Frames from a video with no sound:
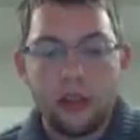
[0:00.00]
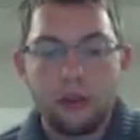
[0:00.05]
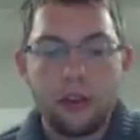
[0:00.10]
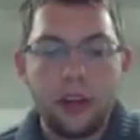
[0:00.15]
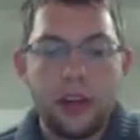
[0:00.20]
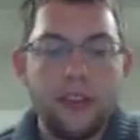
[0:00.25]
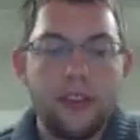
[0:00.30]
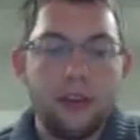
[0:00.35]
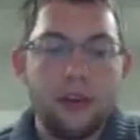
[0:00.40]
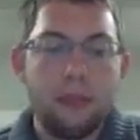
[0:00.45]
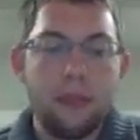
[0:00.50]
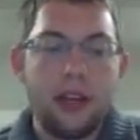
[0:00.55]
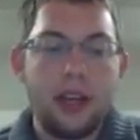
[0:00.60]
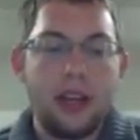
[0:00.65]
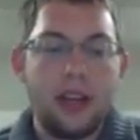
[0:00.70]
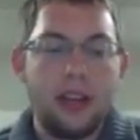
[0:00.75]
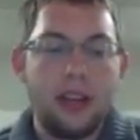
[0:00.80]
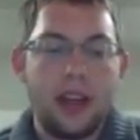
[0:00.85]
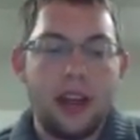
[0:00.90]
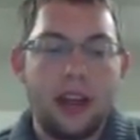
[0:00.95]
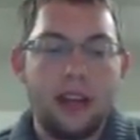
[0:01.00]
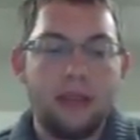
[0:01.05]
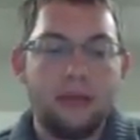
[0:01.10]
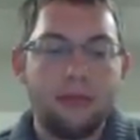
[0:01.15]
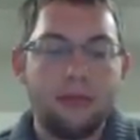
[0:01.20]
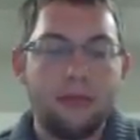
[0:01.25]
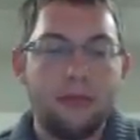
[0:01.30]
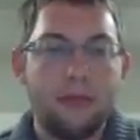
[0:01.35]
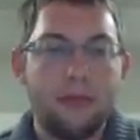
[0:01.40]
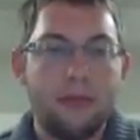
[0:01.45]
The reason being that
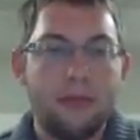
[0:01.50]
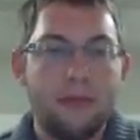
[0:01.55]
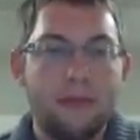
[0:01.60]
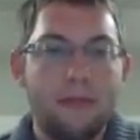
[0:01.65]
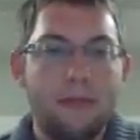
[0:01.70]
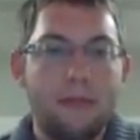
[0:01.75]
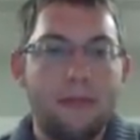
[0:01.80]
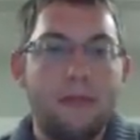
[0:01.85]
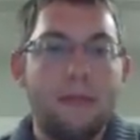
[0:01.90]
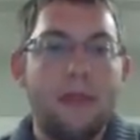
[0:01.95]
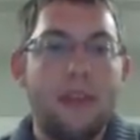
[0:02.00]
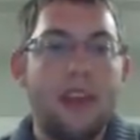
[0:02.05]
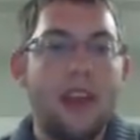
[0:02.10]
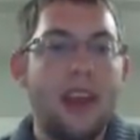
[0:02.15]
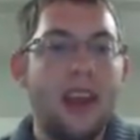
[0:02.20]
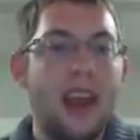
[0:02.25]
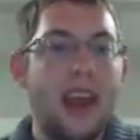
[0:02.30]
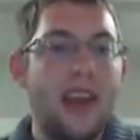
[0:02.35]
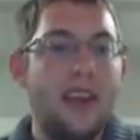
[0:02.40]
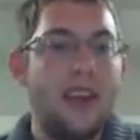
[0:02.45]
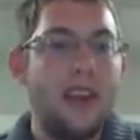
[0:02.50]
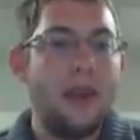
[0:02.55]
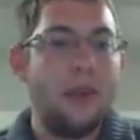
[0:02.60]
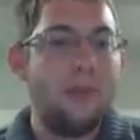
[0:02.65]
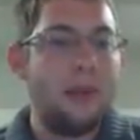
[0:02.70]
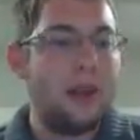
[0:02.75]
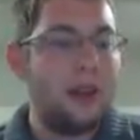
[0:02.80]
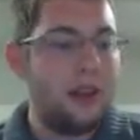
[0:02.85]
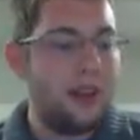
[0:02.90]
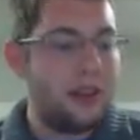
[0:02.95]
they had the
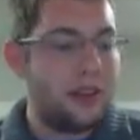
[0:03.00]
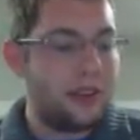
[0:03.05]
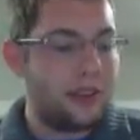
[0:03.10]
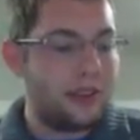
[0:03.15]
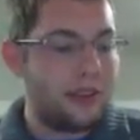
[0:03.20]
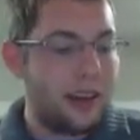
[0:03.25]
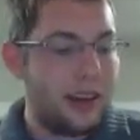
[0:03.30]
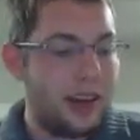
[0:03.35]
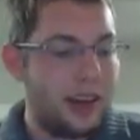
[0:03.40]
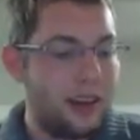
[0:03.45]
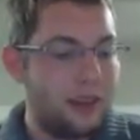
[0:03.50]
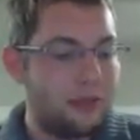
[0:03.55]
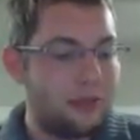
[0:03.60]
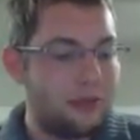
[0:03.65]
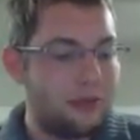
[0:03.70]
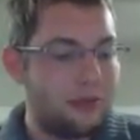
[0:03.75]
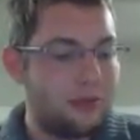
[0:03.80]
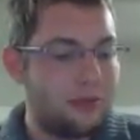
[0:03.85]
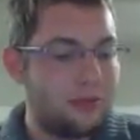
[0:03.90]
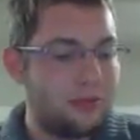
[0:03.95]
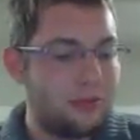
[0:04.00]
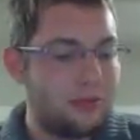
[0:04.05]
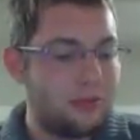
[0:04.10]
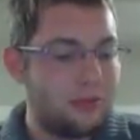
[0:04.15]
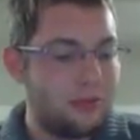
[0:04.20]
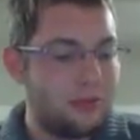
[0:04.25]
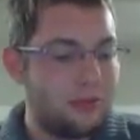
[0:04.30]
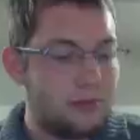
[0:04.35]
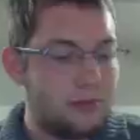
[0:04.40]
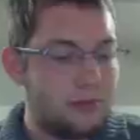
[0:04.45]
ability to survive
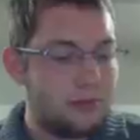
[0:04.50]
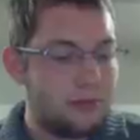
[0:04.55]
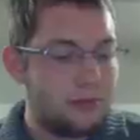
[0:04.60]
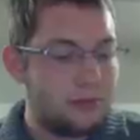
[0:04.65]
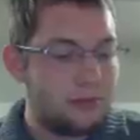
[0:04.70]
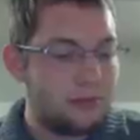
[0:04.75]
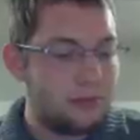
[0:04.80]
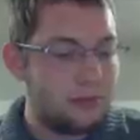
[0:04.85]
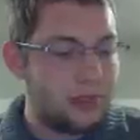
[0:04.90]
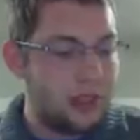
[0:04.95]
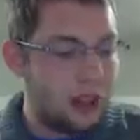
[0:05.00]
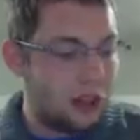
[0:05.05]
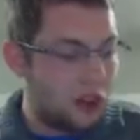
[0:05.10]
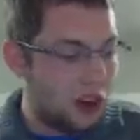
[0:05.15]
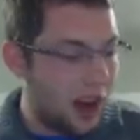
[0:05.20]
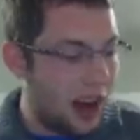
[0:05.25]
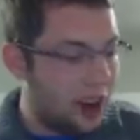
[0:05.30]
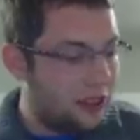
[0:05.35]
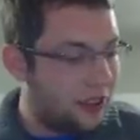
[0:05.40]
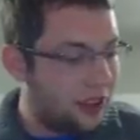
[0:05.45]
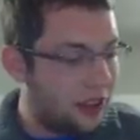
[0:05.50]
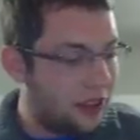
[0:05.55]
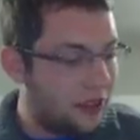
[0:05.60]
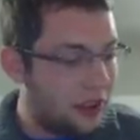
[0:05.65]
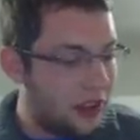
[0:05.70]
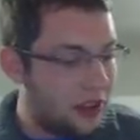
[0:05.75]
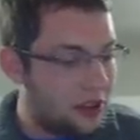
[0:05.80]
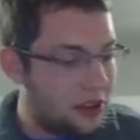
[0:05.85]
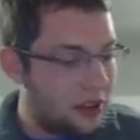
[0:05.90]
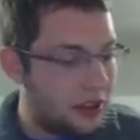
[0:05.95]
the Triassic
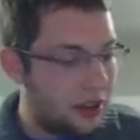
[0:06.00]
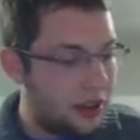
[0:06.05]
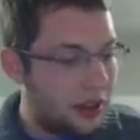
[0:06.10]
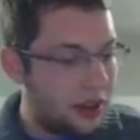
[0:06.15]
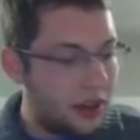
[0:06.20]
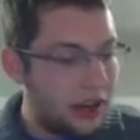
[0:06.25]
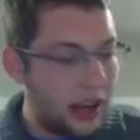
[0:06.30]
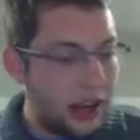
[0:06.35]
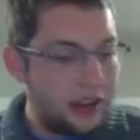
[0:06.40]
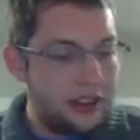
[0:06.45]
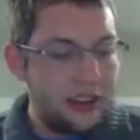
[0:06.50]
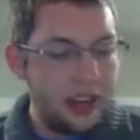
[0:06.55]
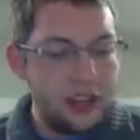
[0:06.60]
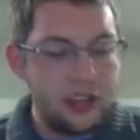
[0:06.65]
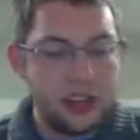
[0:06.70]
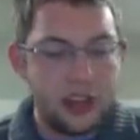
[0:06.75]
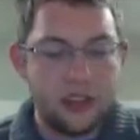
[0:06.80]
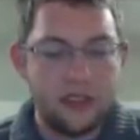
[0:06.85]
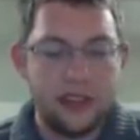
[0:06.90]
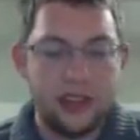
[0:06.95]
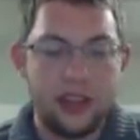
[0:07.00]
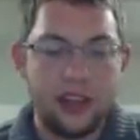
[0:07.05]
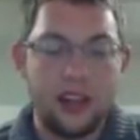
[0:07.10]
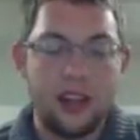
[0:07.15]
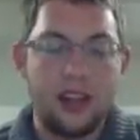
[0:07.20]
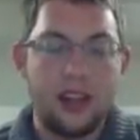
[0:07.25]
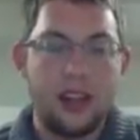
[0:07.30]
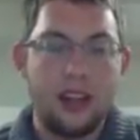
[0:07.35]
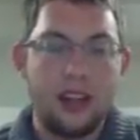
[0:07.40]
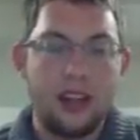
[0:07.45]
event, Extinction event,
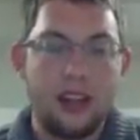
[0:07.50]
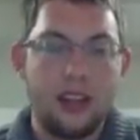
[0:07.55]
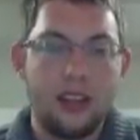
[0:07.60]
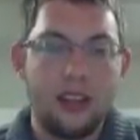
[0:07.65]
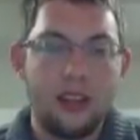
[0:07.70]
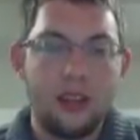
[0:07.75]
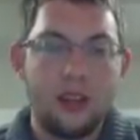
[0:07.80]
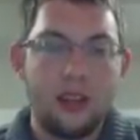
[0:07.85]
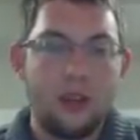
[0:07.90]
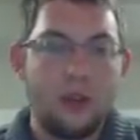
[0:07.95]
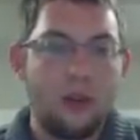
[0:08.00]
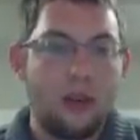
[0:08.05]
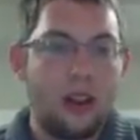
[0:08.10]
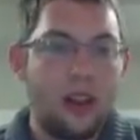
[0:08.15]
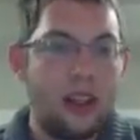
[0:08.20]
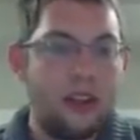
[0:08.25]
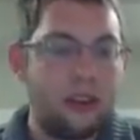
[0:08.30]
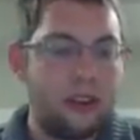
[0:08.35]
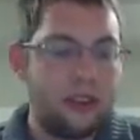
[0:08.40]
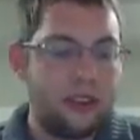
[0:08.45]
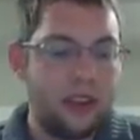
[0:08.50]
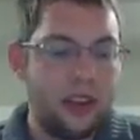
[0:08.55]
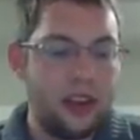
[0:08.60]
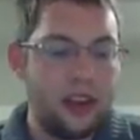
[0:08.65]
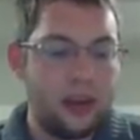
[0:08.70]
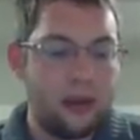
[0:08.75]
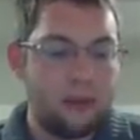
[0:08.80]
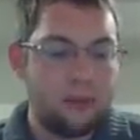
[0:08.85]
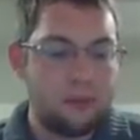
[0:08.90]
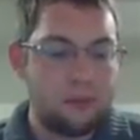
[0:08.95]
while others
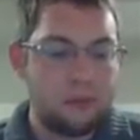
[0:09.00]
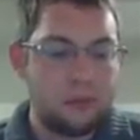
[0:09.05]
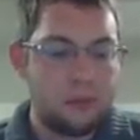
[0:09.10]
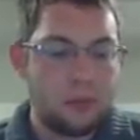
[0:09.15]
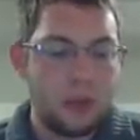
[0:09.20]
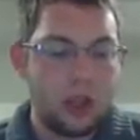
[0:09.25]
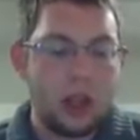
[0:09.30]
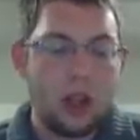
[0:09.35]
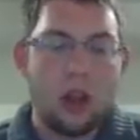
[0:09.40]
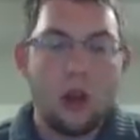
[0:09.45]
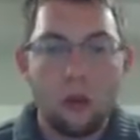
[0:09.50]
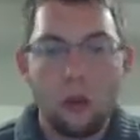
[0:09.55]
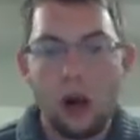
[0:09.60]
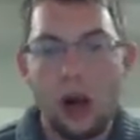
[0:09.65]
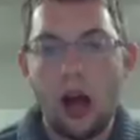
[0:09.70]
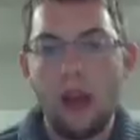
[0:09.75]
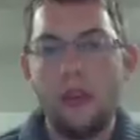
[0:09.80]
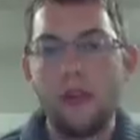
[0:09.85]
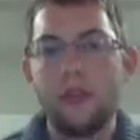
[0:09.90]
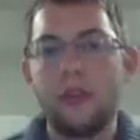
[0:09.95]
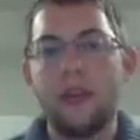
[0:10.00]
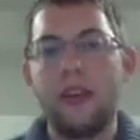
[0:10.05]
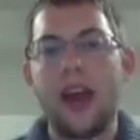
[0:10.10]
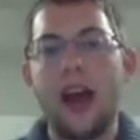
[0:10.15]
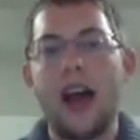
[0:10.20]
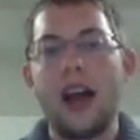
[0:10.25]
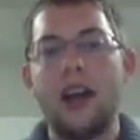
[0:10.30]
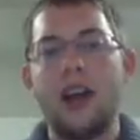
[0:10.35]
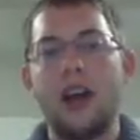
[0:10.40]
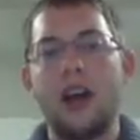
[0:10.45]
didn't. While others
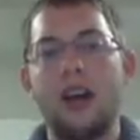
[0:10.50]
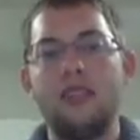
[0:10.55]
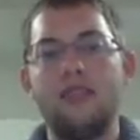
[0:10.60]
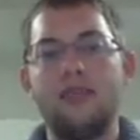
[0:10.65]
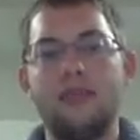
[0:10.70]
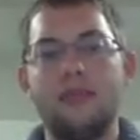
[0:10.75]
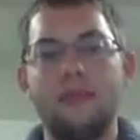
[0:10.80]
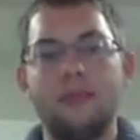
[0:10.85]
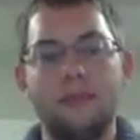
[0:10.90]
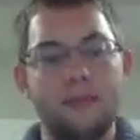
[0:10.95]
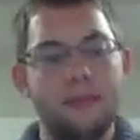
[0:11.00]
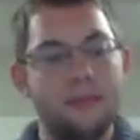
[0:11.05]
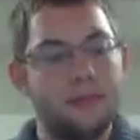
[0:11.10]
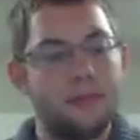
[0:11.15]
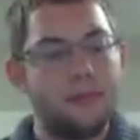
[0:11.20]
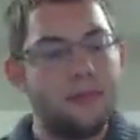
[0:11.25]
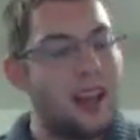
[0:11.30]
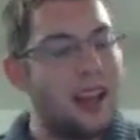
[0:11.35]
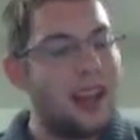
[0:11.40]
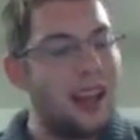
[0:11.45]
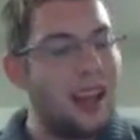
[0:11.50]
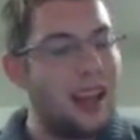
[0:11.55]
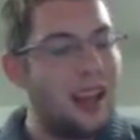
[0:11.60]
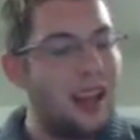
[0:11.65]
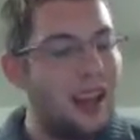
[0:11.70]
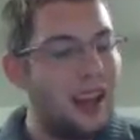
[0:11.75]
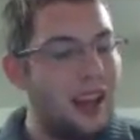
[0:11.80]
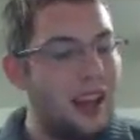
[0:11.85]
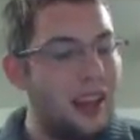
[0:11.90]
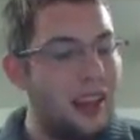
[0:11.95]
died off,
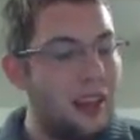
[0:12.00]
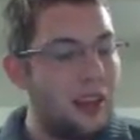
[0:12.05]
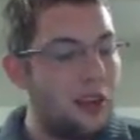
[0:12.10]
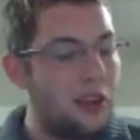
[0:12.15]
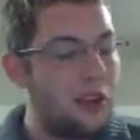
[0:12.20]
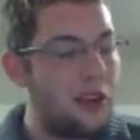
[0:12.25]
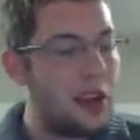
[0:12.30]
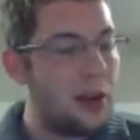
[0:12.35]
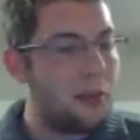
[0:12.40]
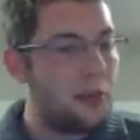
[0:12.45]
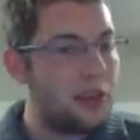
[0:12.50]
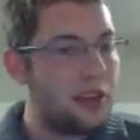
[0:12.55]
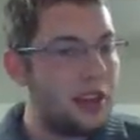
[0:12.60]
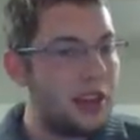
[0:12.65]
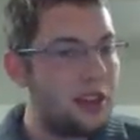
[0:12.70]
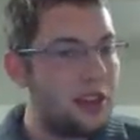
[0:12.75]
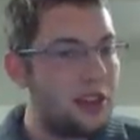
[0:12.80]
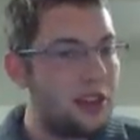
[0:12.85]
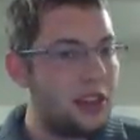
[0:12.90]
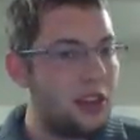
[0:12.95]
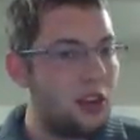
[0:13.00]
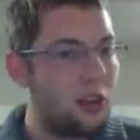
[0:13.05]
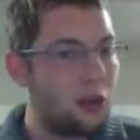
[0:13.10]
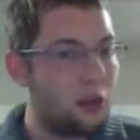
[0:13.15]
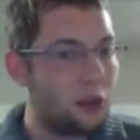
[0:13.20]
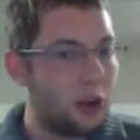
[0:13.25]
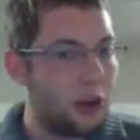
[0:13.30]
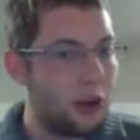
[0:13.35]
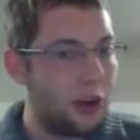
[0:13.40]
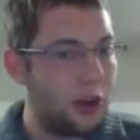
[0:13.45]
their numbers actually
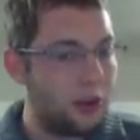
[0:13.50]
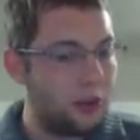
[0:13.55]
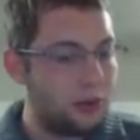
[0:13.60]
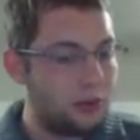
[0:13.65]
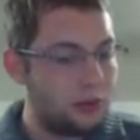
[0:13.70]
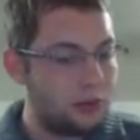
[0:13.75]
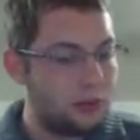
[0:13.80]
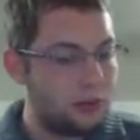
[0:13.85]
grew.